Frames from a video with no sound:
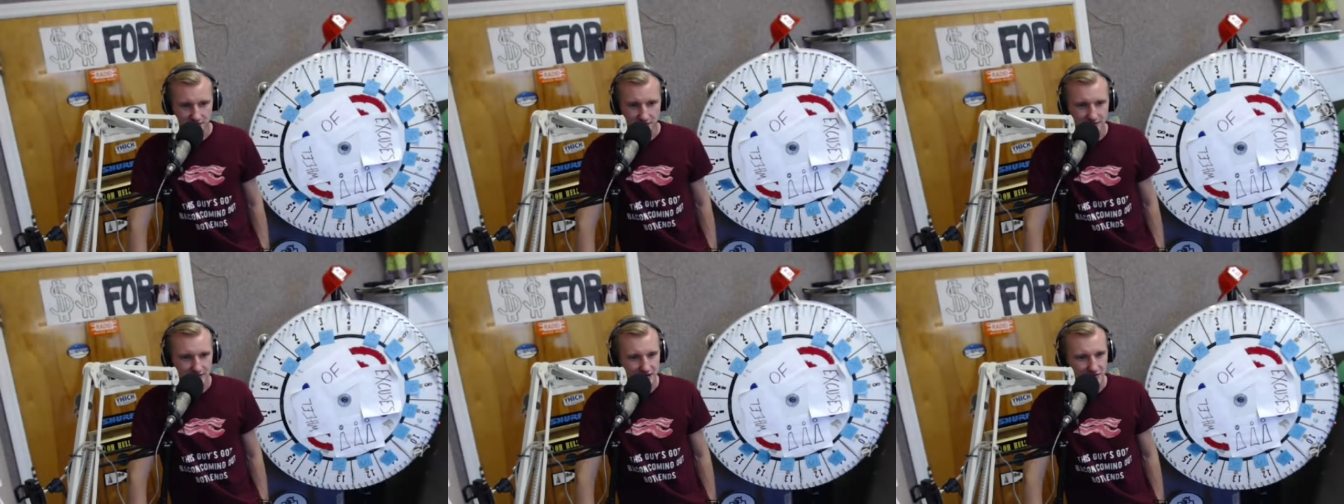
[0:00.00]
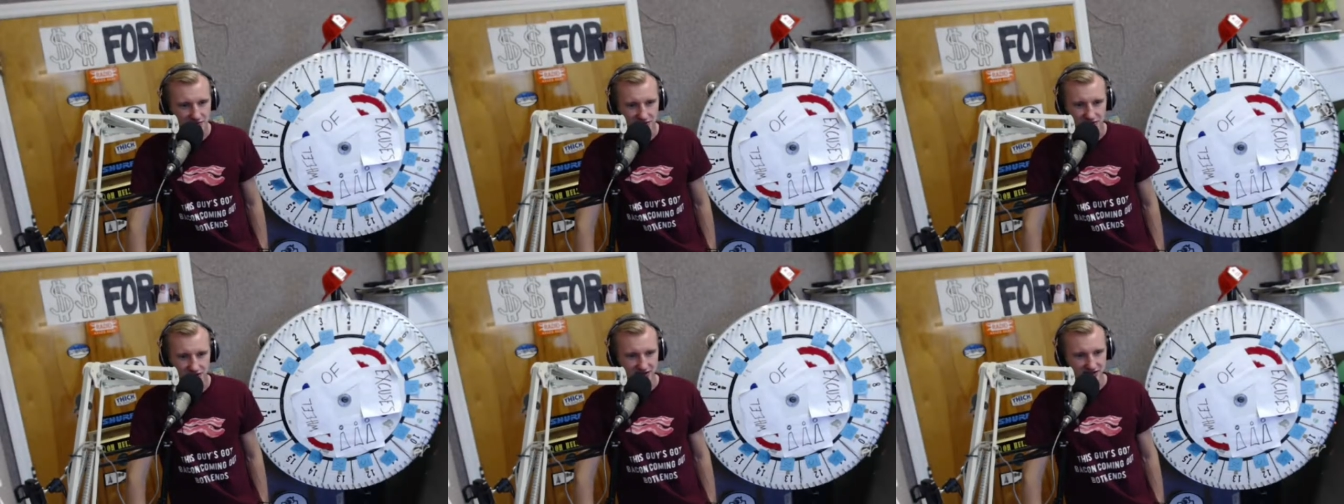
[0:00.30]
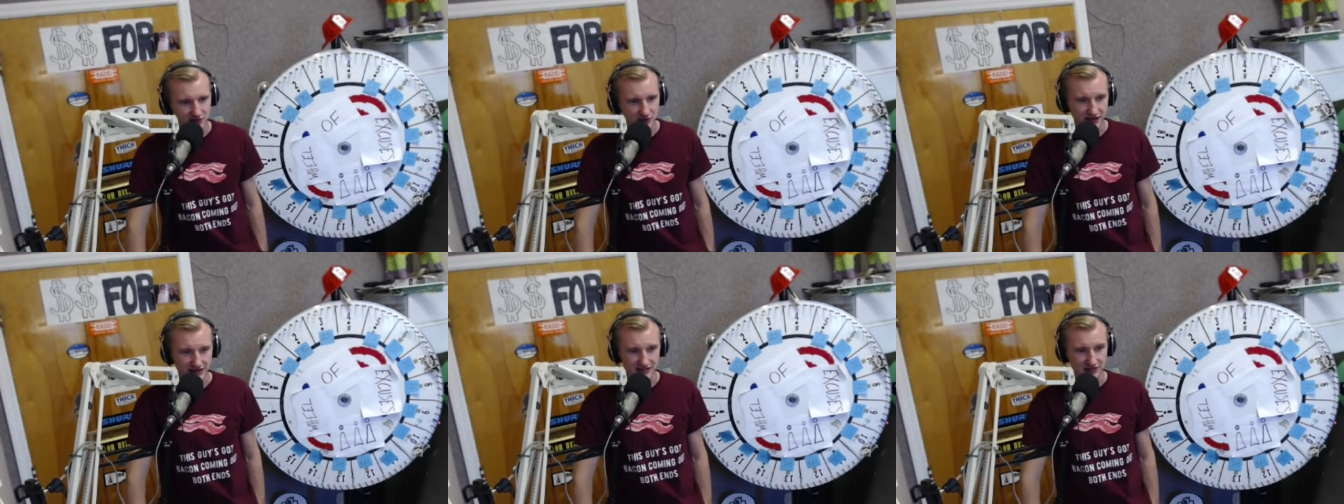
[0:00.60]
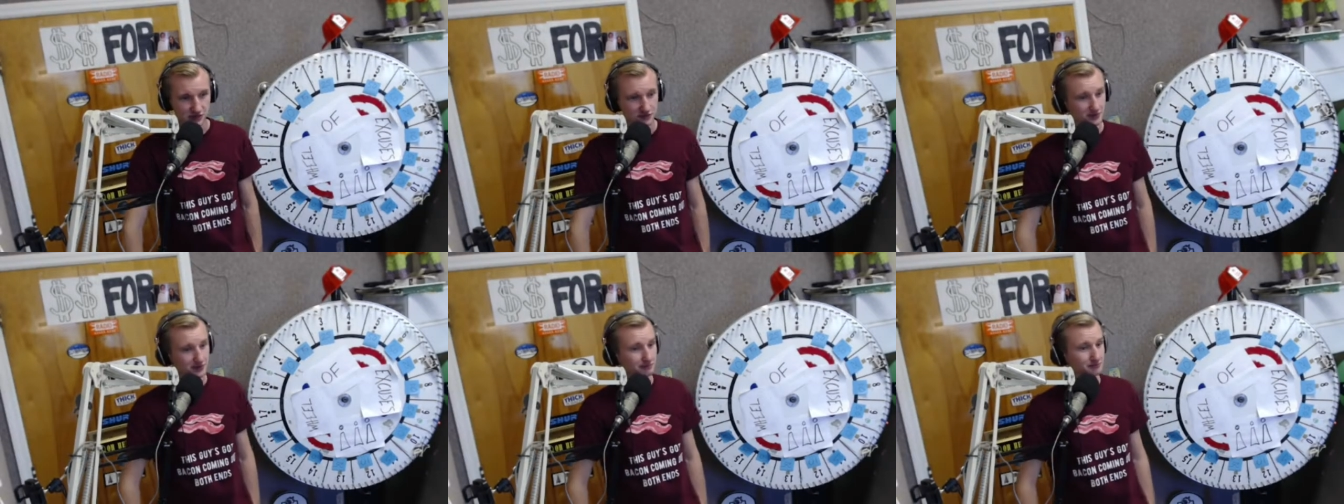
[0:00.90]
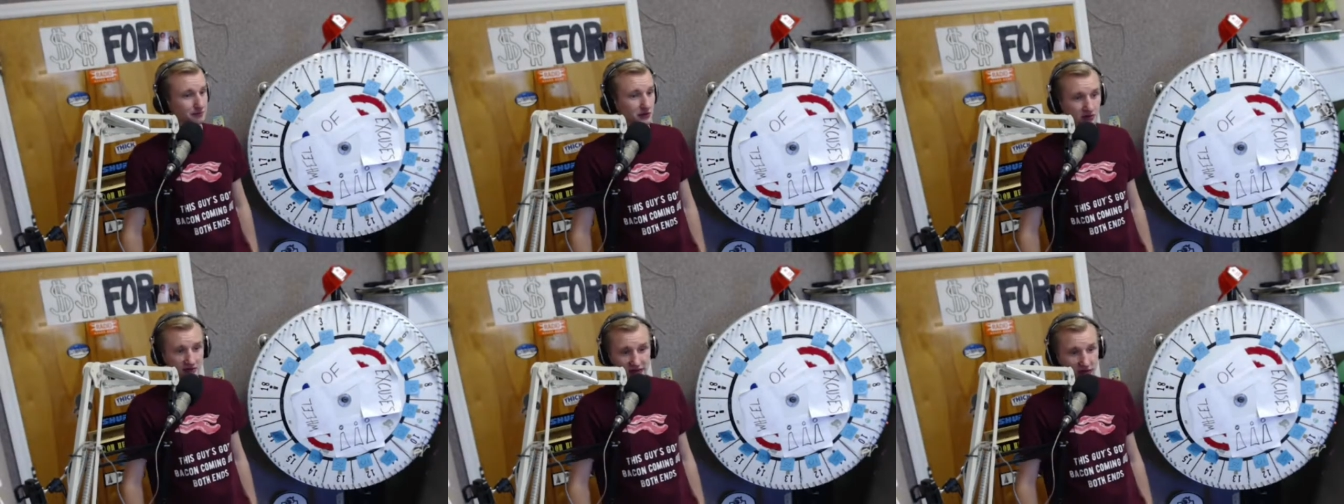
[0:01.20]
Maybe he was on his way to a
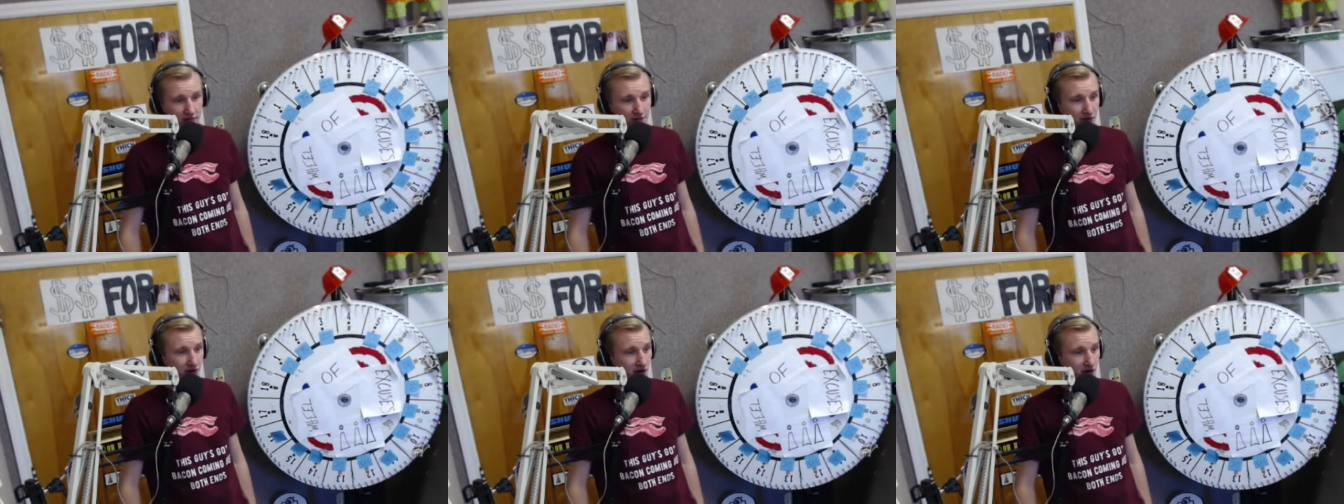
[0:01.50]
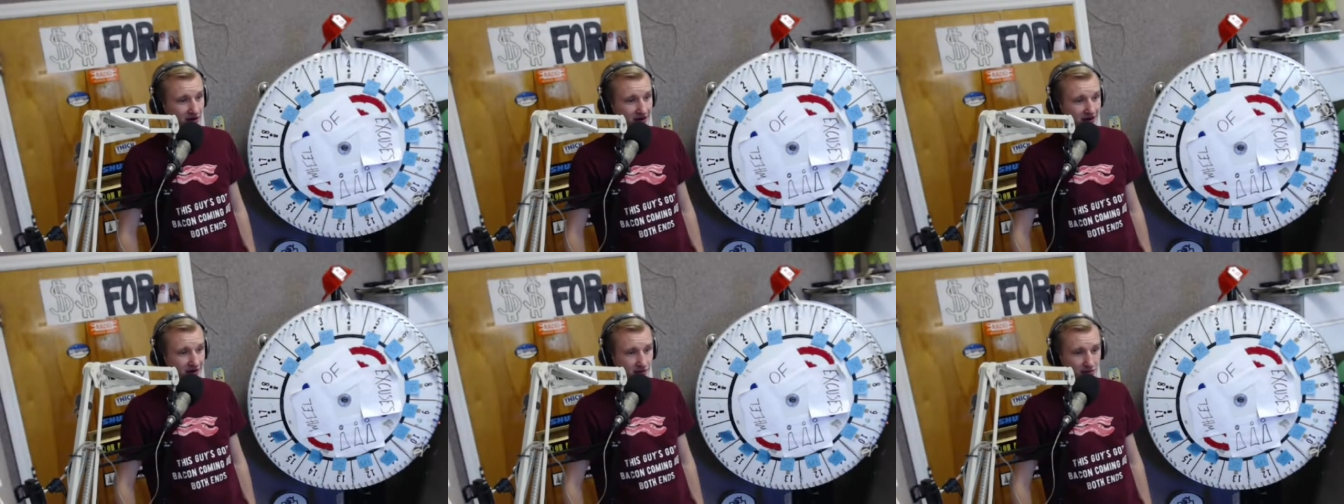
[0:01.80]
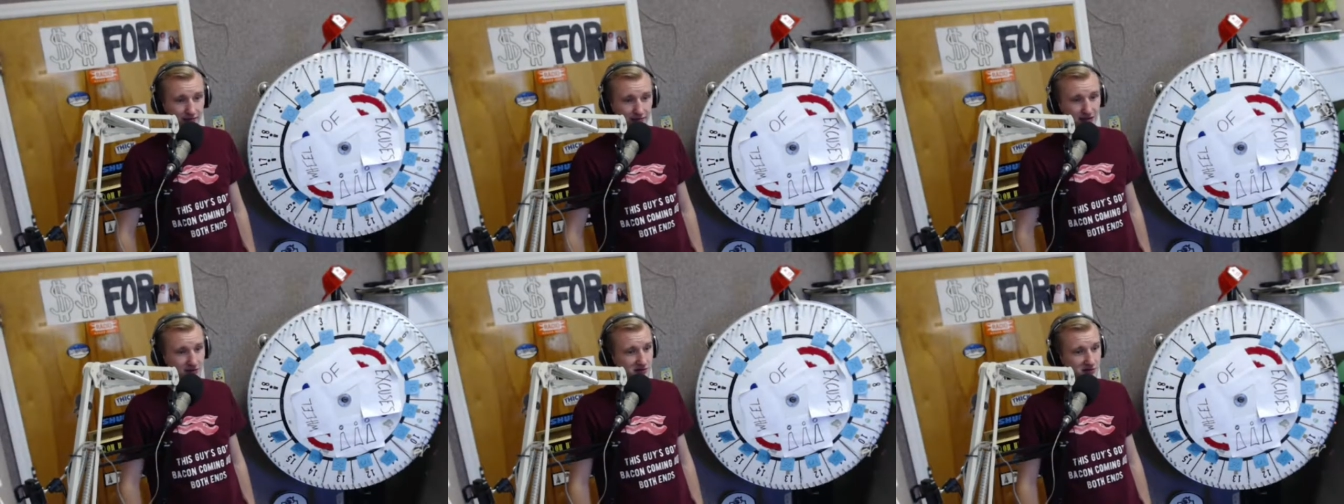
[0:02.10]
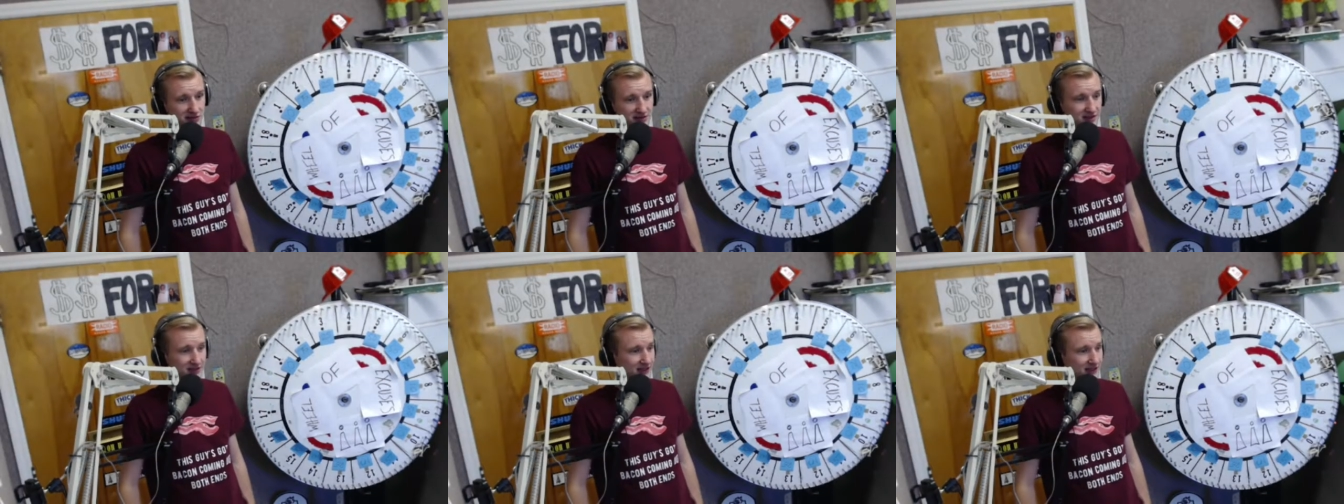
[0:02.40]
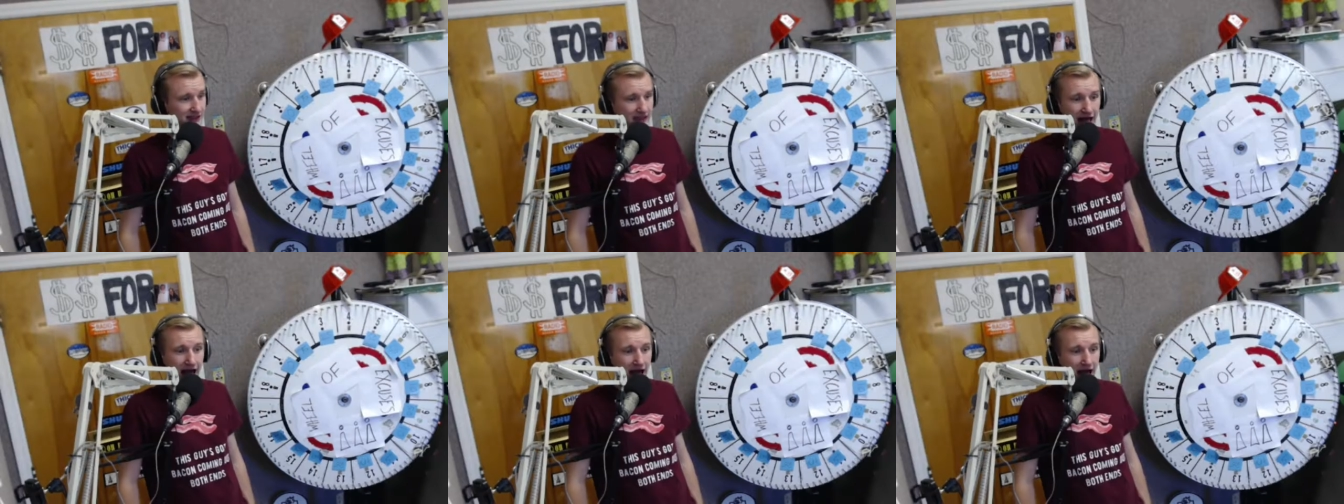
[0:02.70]
birthday party, or maybe he was the
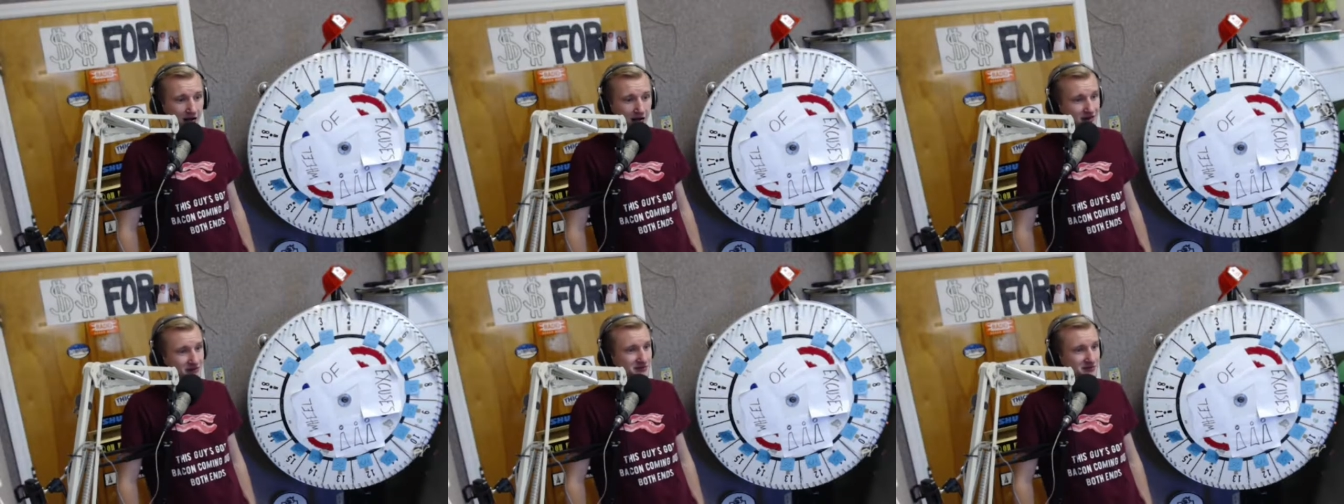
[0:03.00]
clown.